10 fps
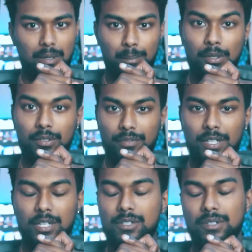
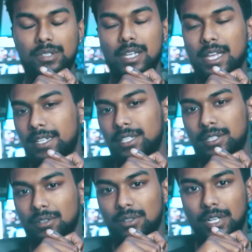modifications to
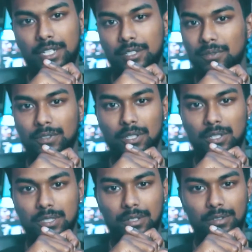any of the cars out